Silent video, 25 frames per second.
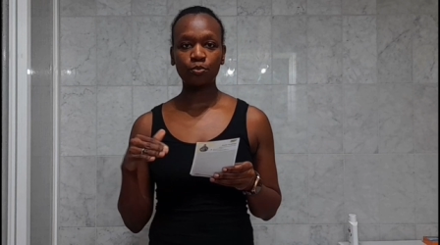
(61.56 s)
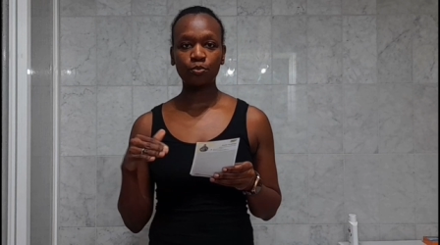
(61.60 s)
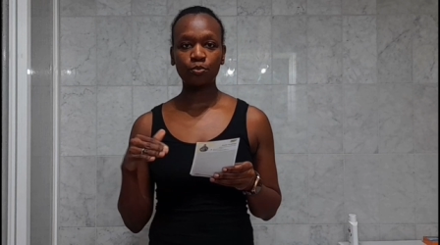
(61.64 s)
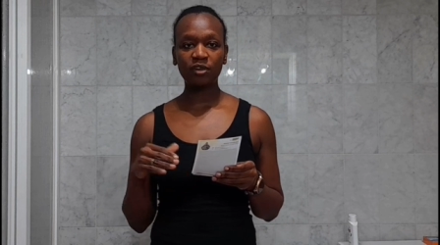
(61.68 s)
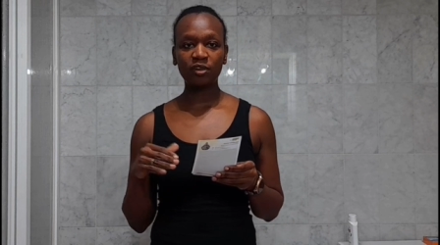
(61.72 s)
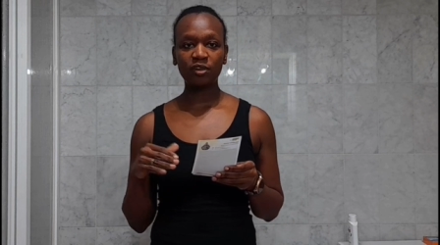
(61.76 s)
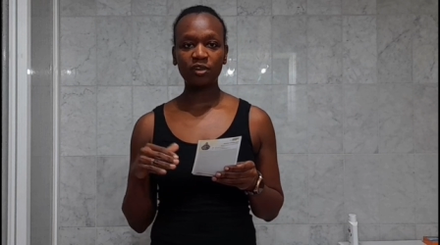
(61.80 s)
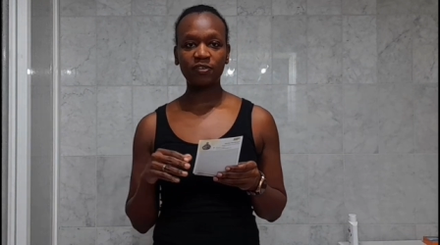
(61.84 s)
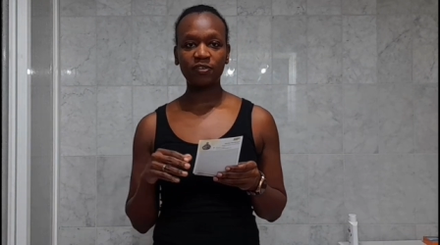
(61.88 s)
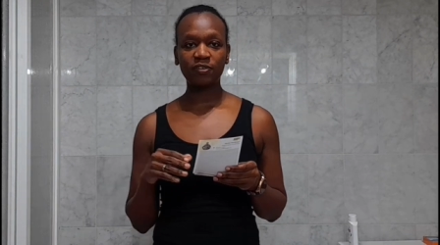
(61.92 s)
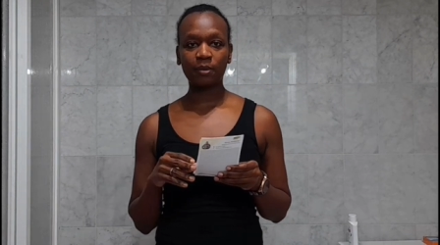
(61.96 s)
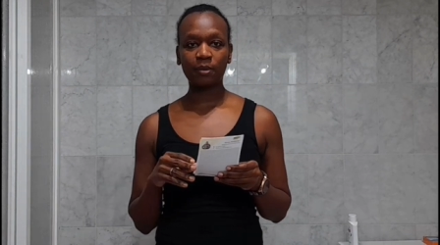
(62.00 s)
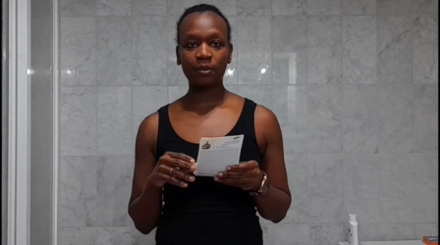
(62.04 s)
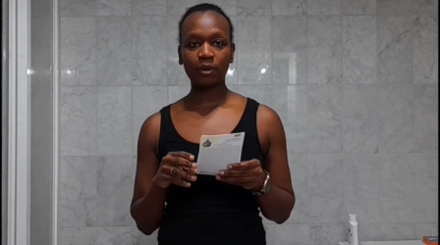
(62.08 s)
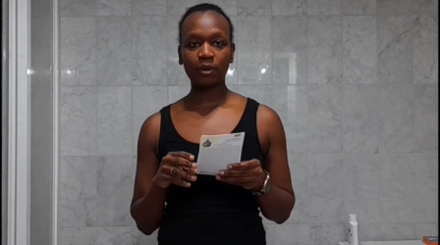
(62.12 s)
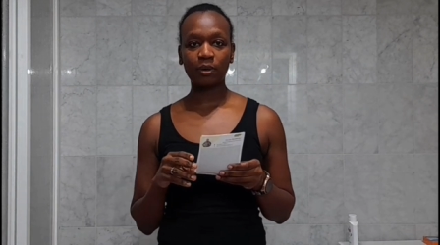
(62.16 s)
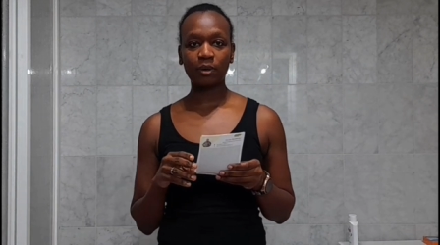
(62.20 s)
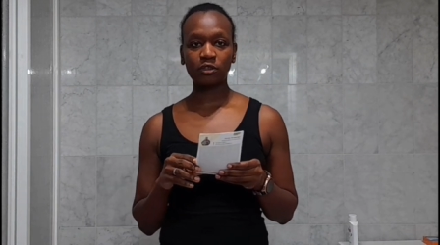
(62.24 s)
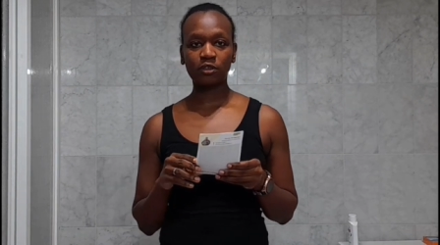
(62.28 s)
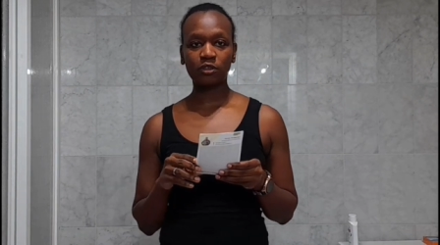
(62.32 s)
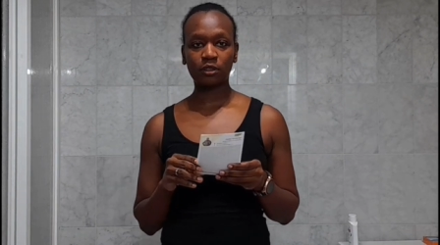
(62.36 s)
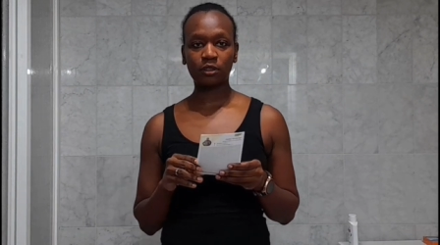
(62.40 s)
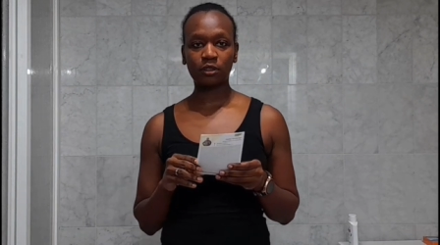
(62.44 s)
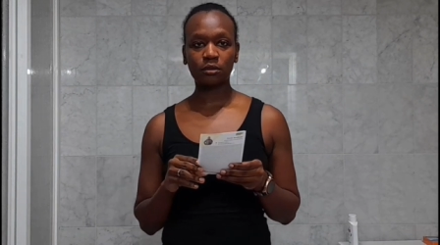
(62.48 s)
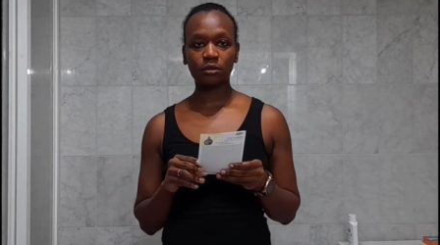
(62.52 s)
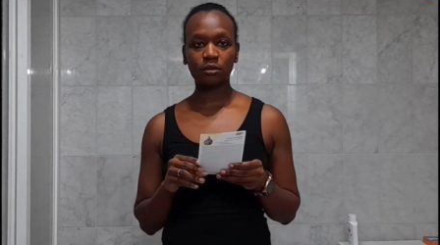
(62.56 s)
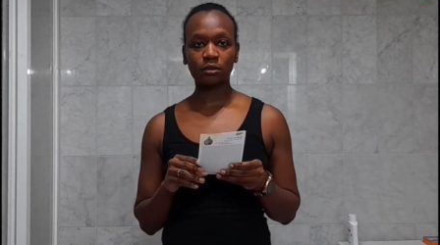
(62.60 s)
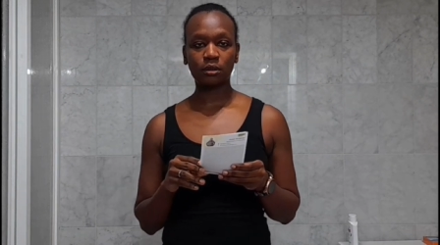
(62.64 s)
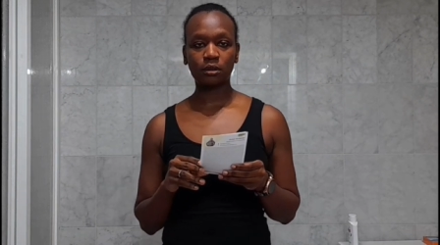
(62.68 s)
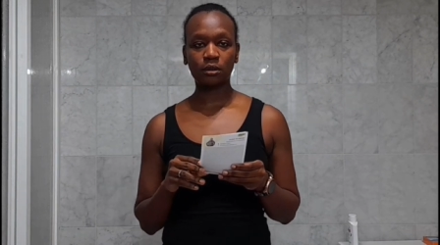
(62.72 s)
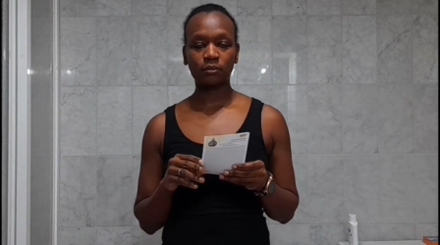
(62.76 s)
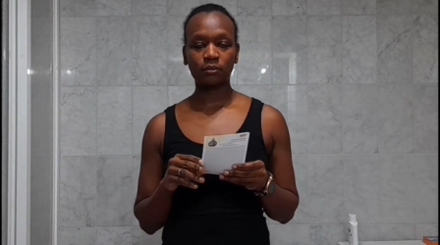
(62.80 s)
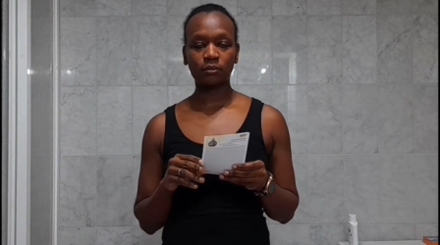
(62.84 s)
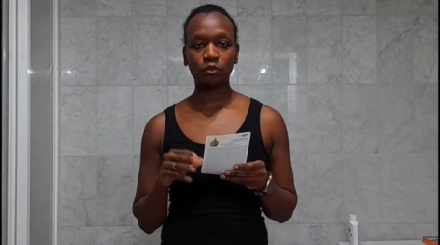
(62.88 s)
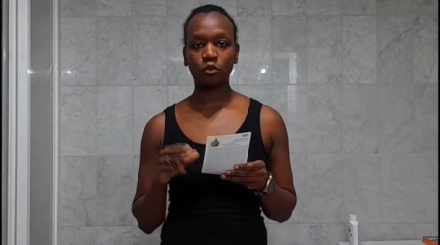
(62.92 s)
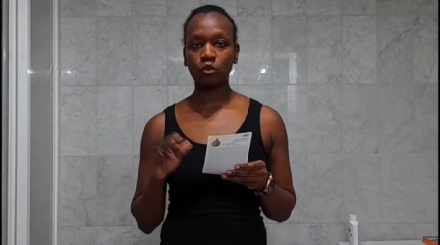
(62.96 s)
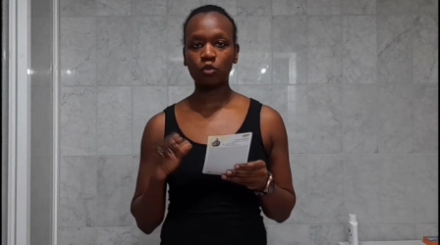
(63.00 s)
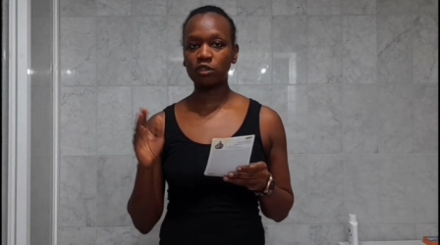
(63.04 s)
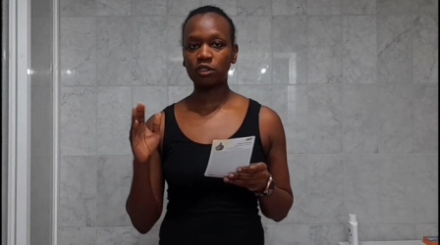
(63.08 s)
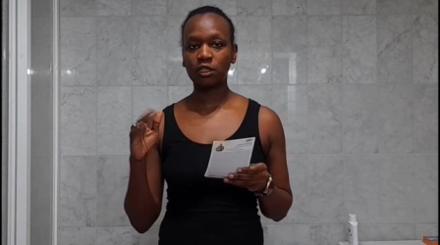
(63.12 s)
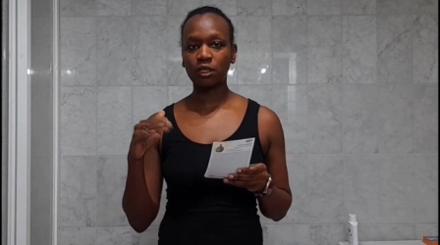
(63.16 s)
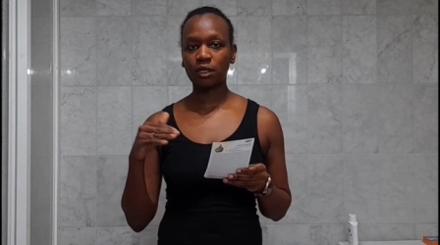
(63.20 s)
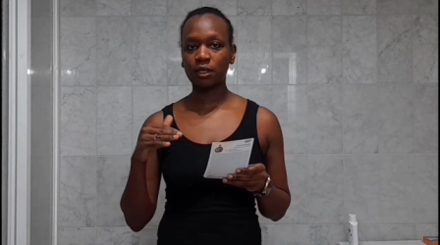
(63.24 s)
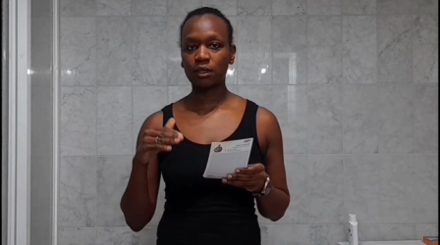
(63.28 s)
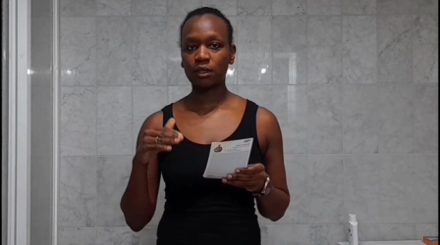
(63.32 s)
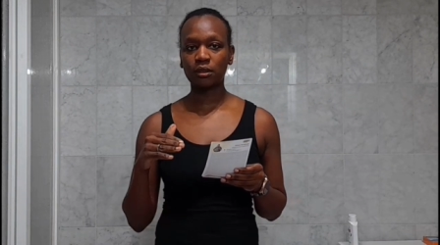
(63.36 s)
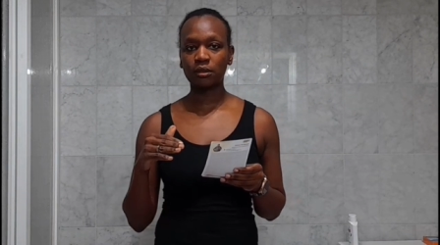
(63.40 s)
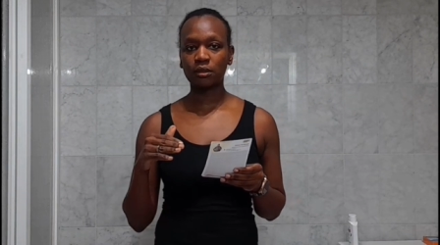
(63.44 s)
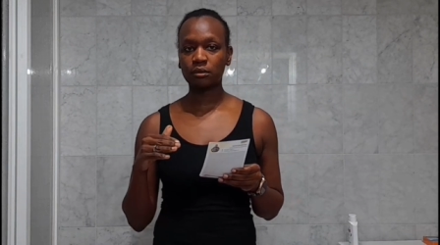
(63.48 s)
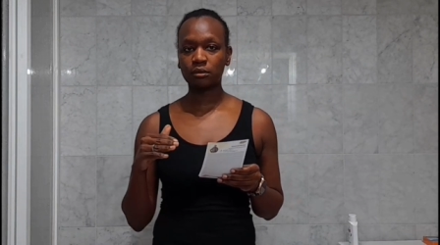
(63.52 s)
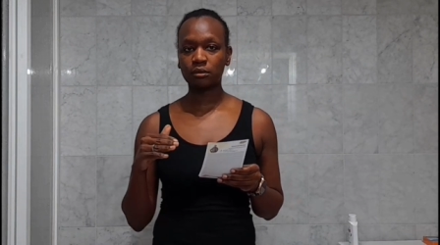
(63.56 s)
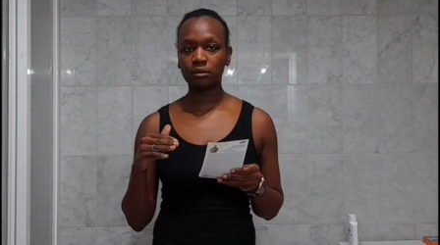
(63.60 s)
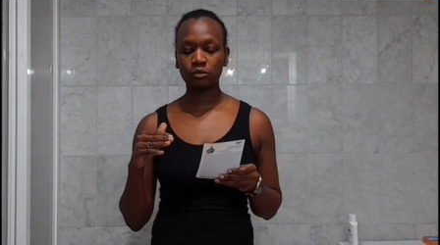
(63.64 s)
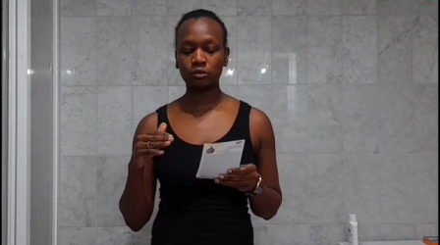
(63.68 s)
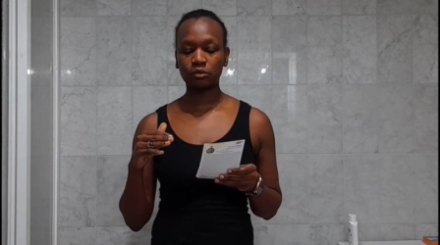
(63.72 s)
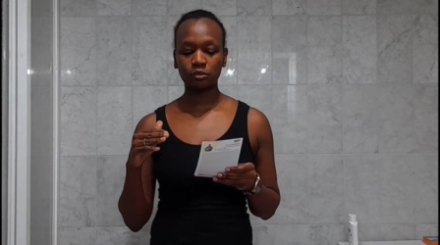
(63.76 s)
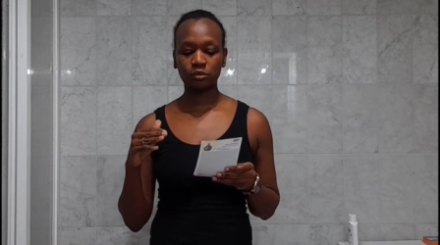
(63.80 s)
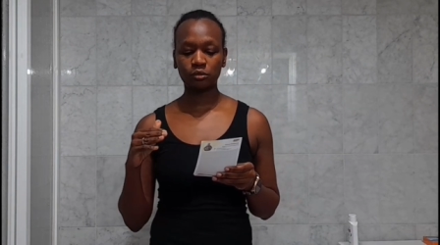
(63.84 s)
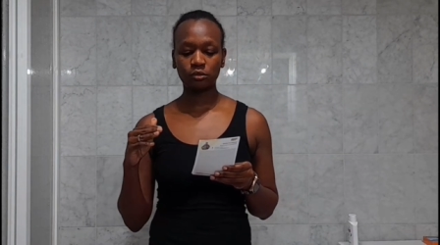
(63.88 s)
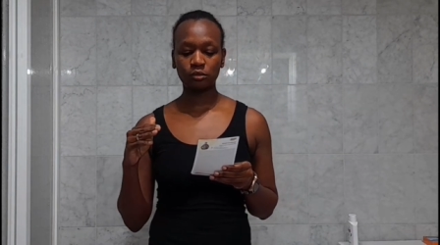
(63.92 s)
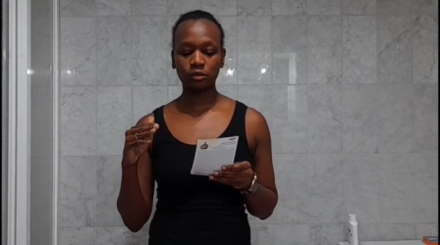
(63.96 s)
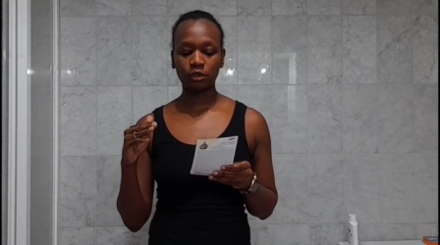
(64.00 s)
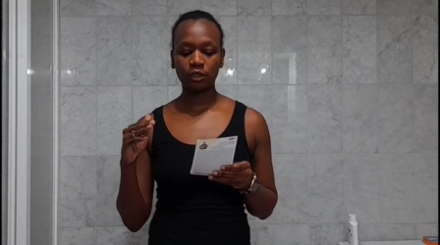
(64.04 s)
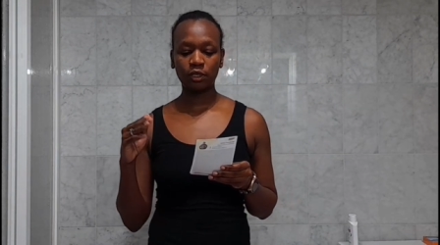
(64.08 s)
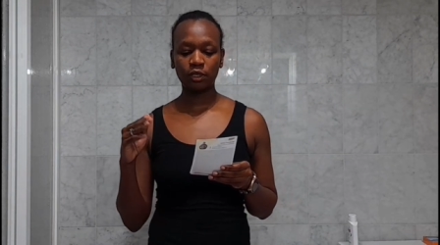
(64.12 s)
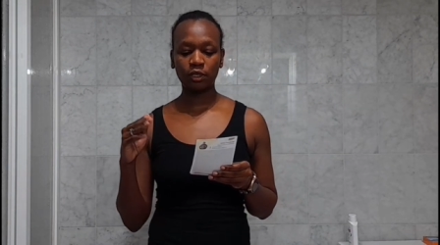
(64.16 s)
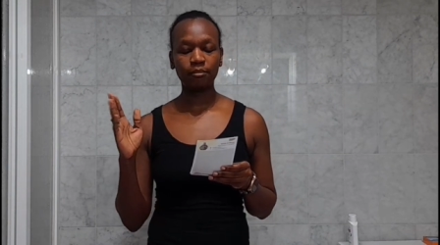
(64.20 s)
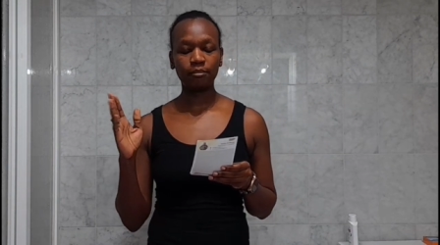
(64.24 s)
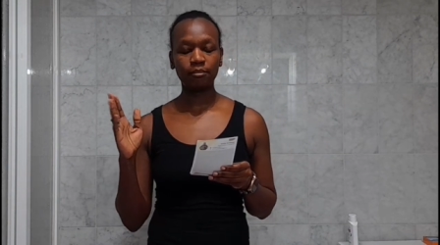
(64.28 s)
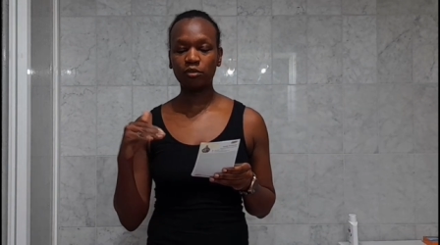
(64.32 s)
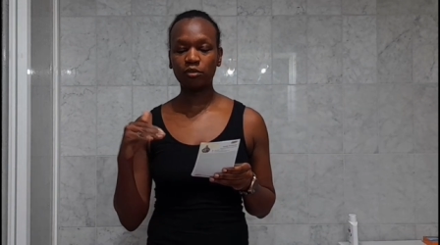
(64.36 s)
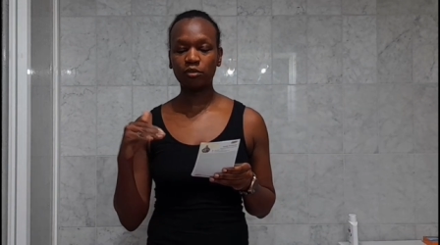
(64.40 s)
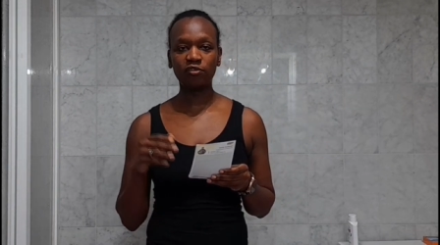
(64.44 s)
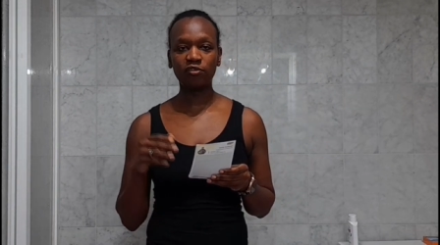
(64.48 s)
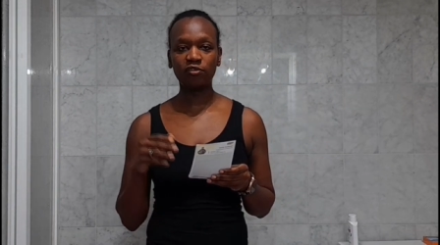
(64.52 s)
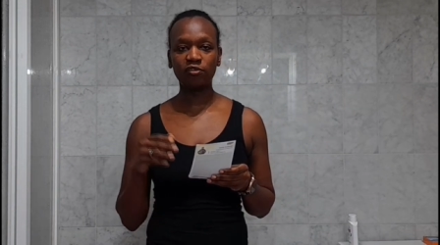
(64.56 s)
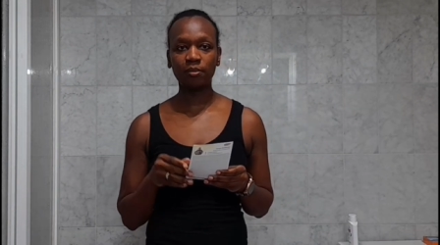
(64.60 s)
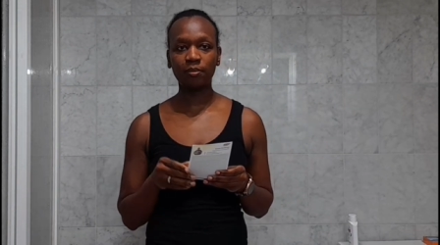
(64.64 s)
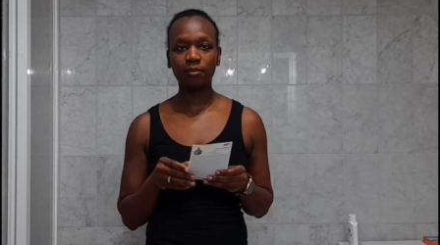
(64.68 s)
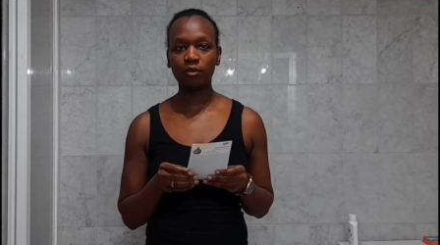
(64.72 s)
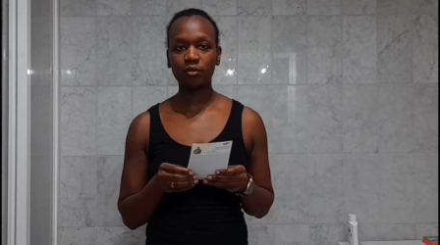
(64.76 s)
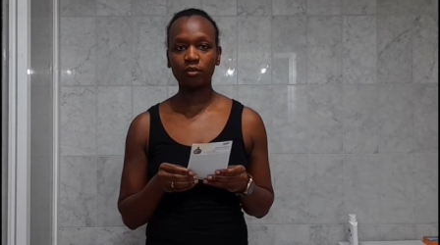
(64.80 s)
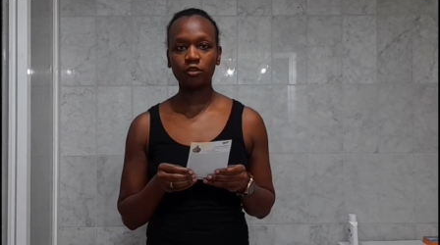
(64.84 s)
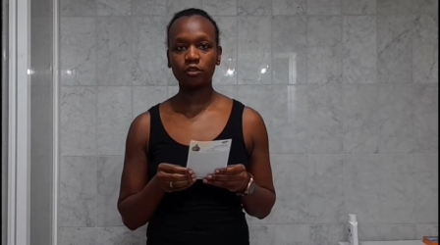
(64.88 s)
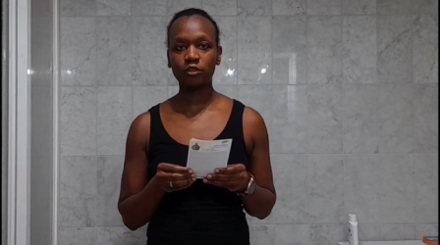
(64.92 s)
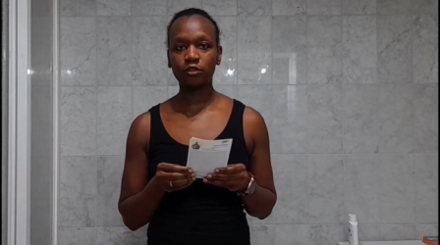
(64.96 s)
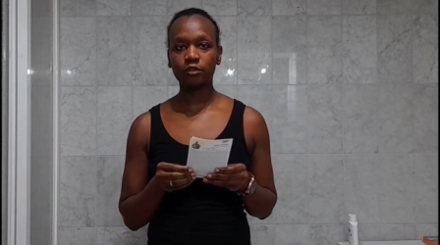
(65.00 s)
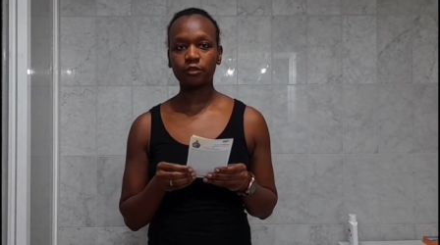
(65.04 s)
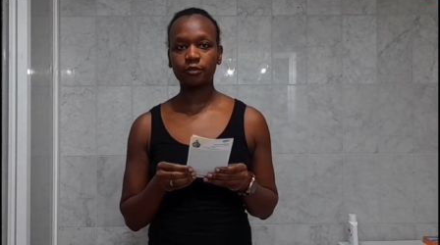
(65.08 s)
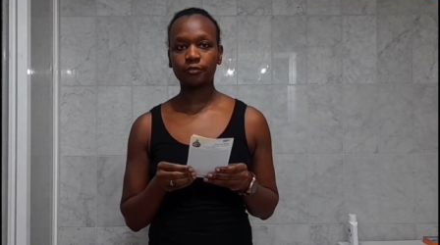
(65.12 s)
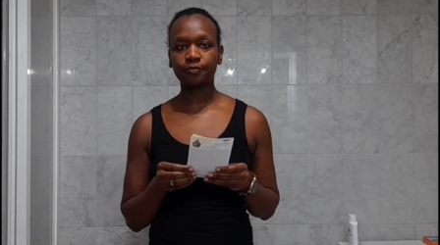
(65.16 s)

briefly about this. Um, what I although uh, briefly about